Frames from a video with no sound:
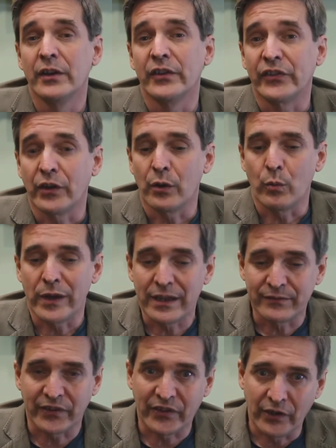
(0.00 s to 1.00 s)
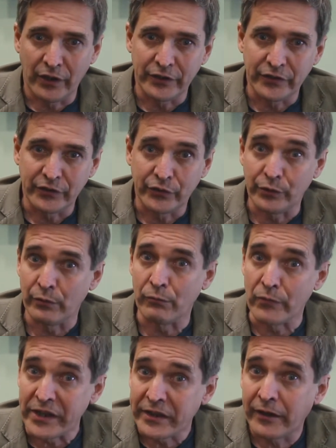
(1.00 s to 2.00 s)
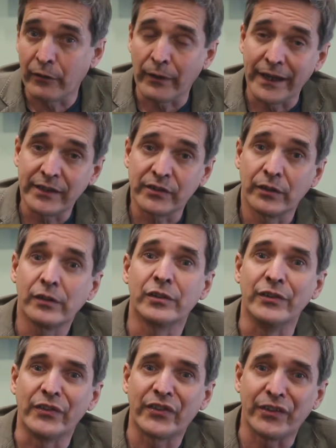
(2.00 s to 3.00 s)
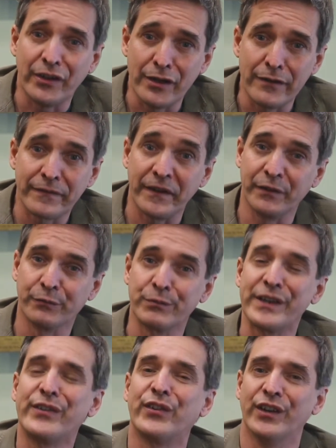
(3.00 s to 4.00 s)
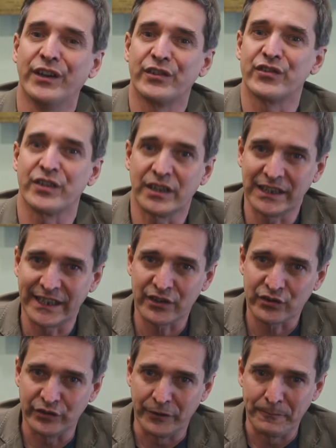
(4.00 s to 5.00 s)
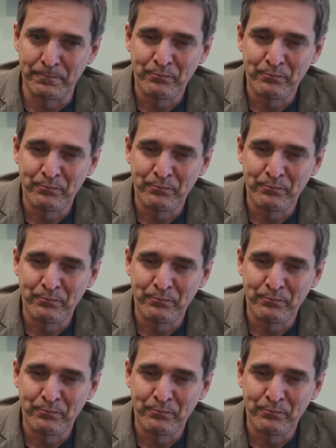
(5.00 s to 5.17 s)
So we have decided to recurate, conserve and research the collection.